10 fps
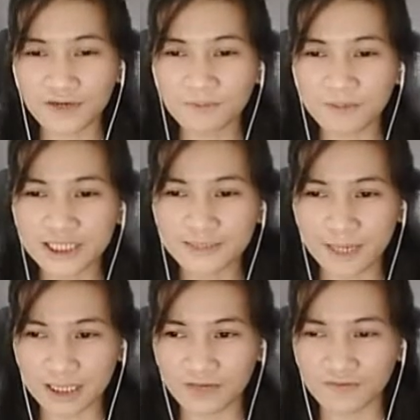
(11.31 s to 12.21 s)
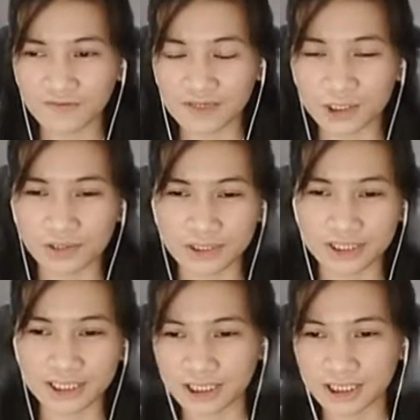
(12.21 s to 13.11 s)
Perspective in Children's
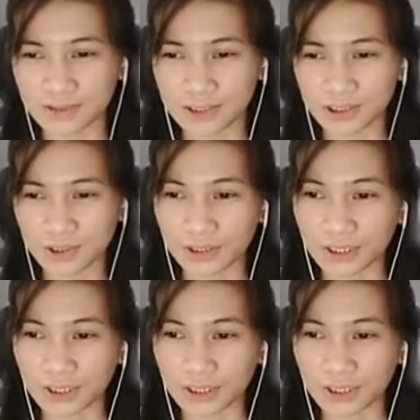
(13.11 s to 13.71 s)
Literature,